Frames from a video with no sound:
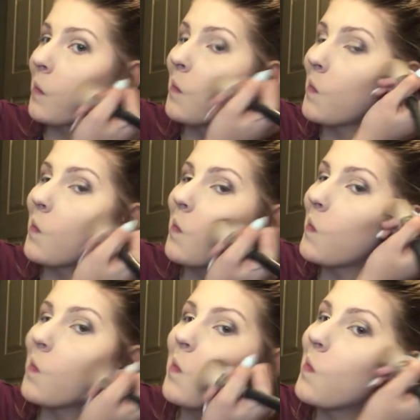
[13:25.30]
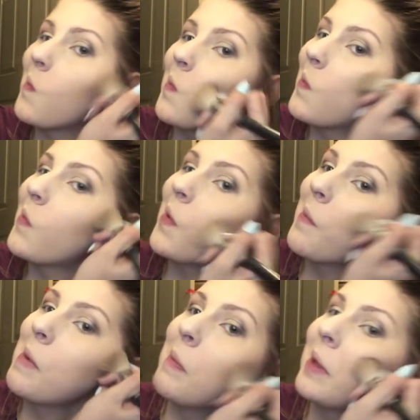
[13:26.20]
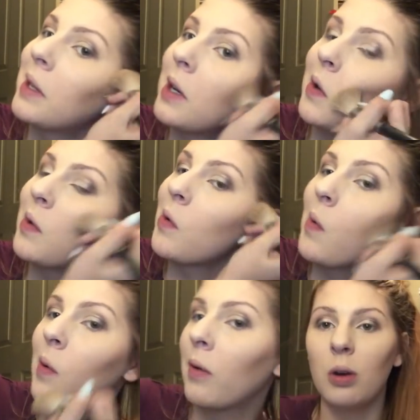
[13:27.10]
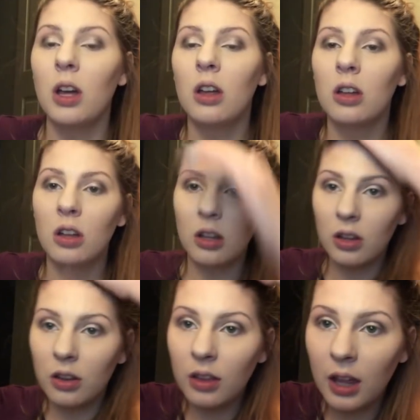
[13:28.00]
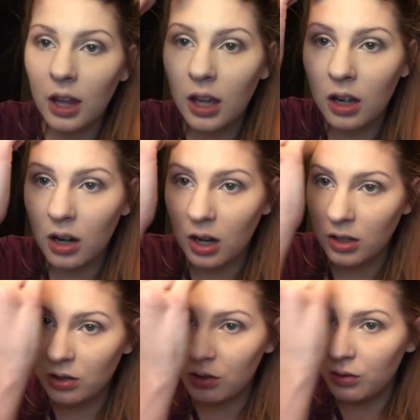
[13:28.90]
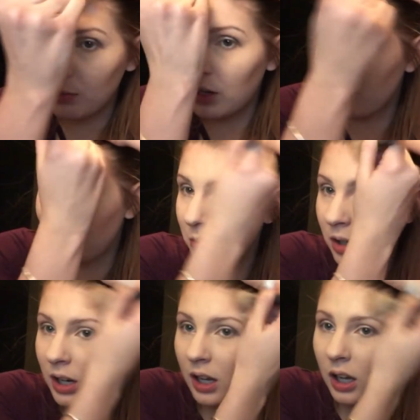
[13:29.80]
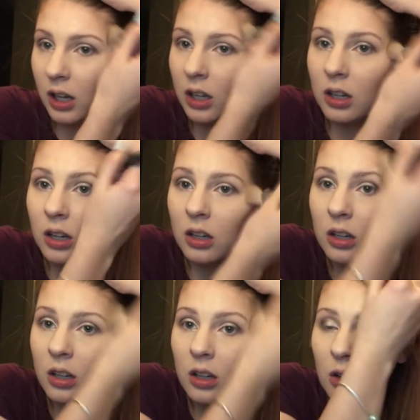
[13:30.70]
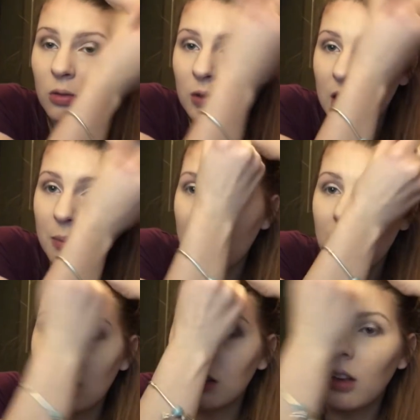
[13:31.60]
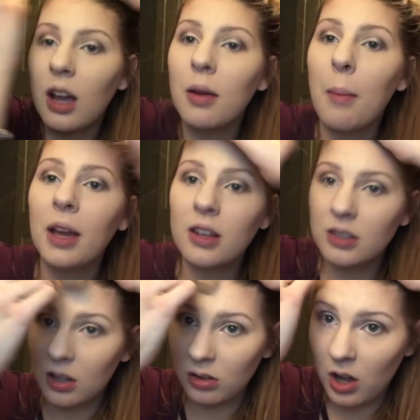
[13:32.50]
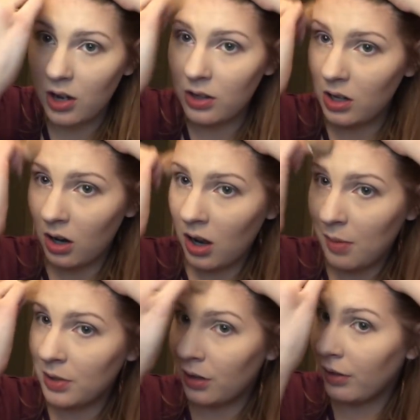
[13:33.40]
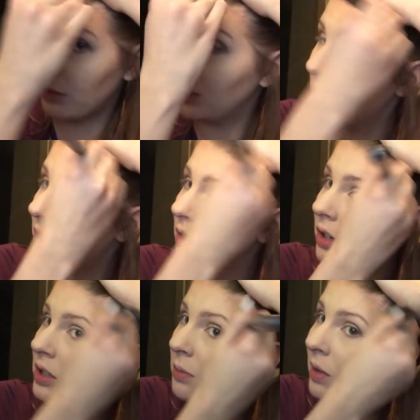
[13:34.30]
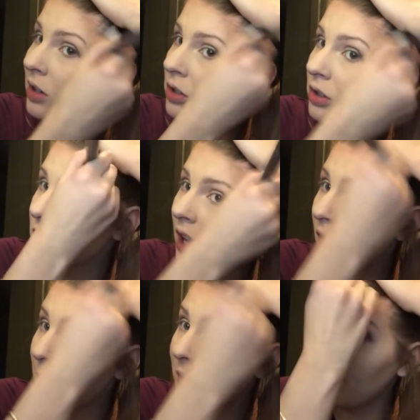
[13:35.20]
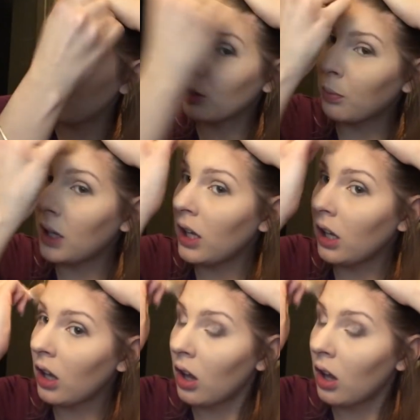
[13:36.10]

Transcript: So let me blend it a little. Then I do my forehead right at my hairline because a lot of the times your foundation doesn't match your scalp if you're me.